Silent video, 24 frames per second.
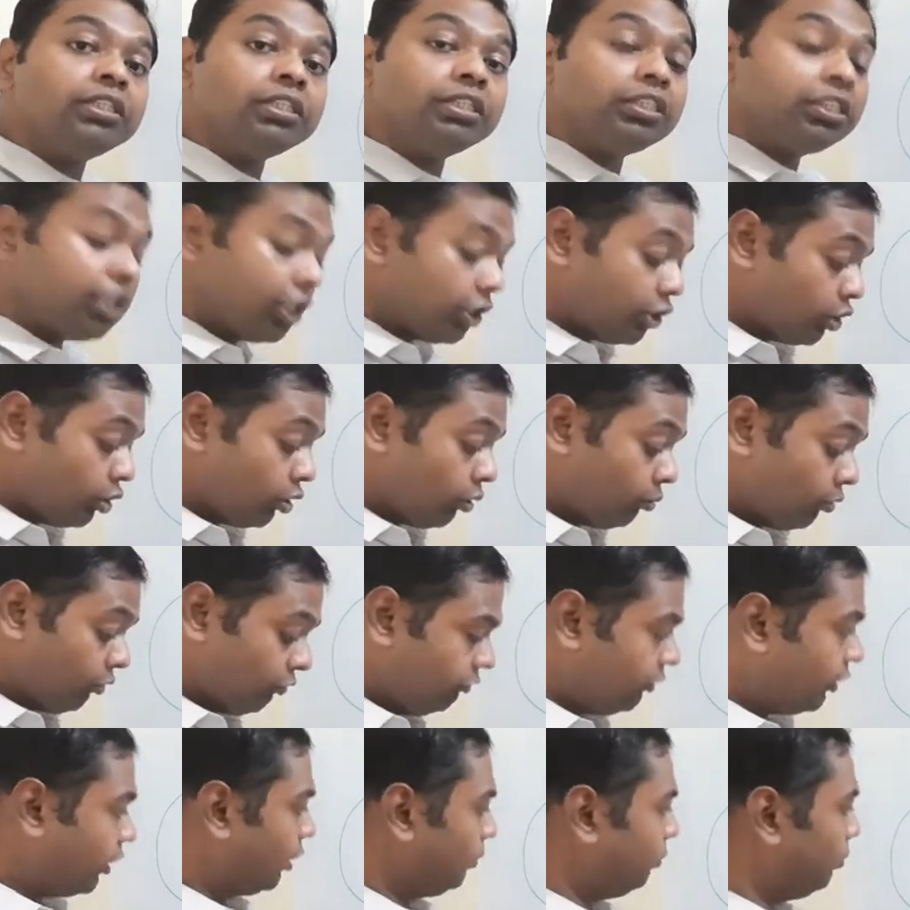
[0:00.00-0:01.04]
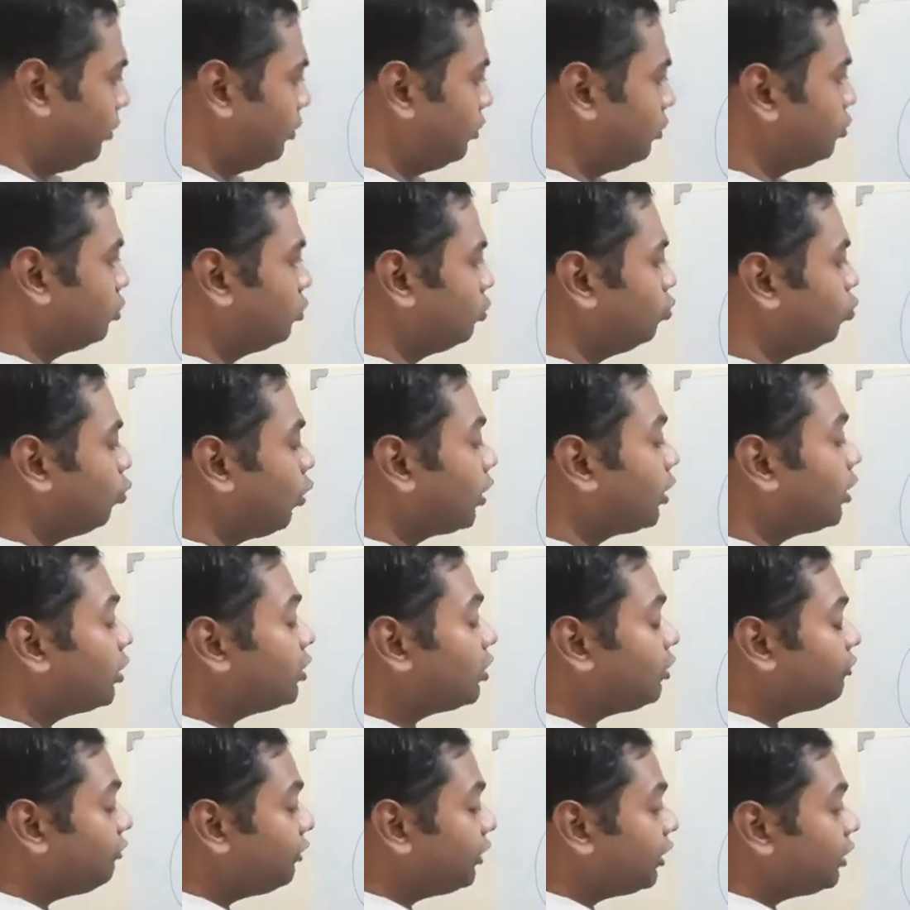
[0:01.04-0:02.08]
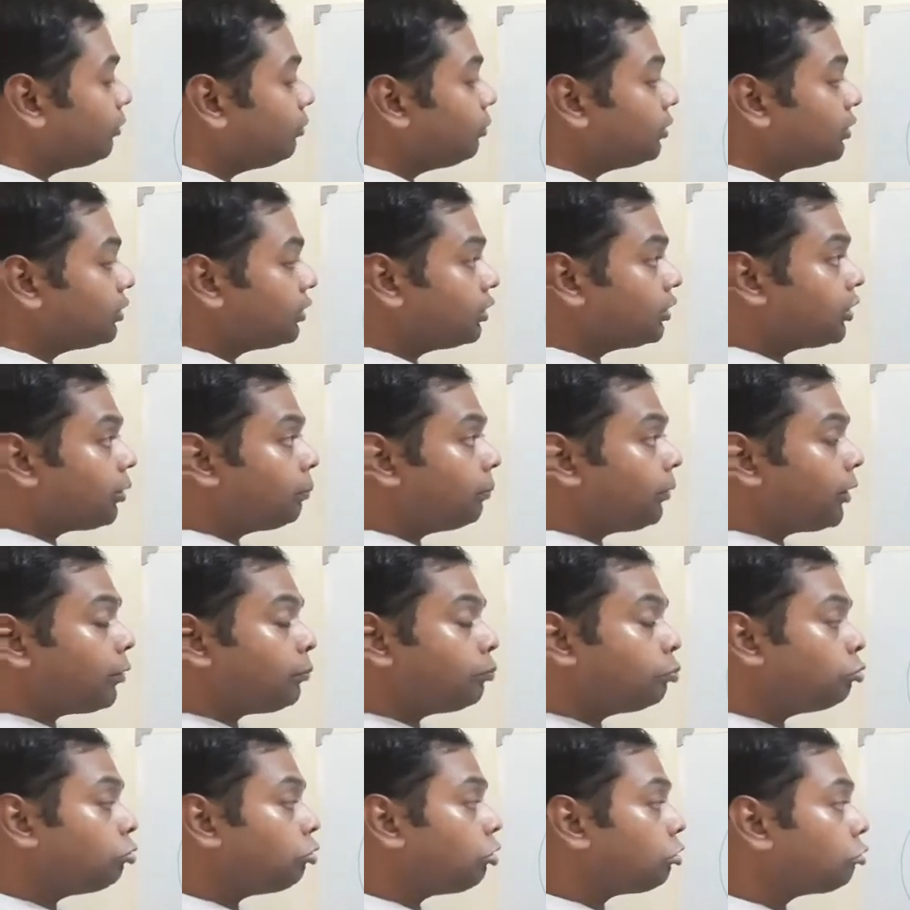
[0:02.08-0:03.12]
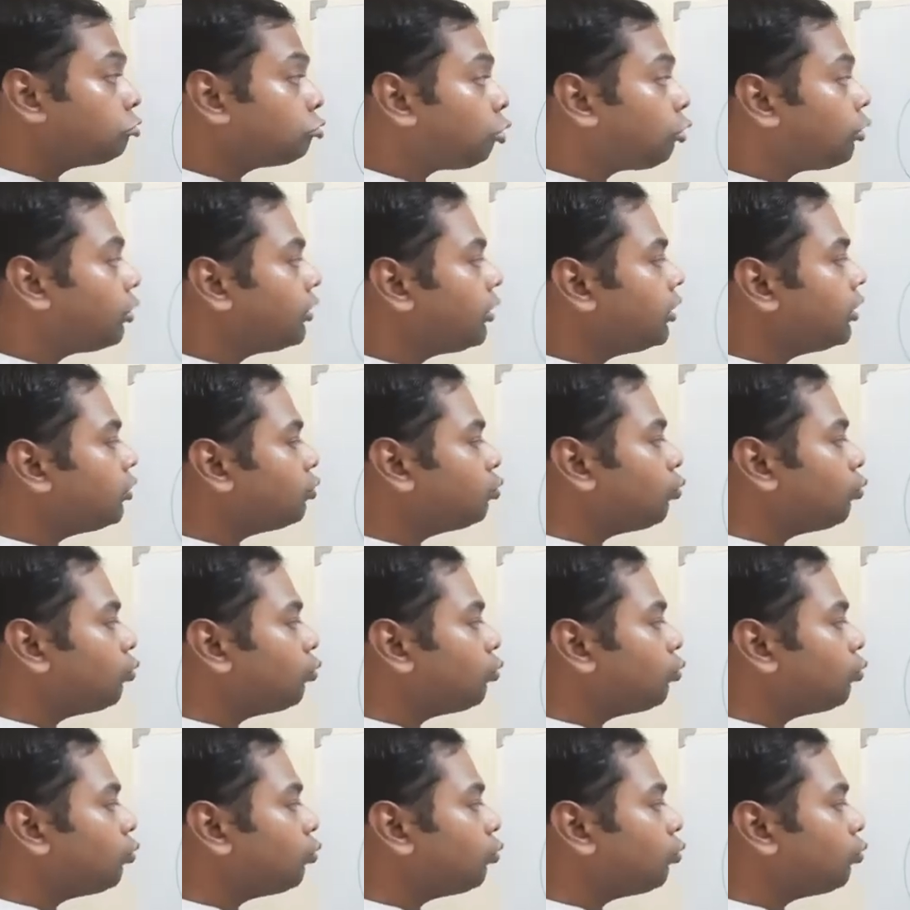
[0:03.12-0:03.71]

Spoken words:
direction of the variable. So what are the variables in the plane polar coordinates?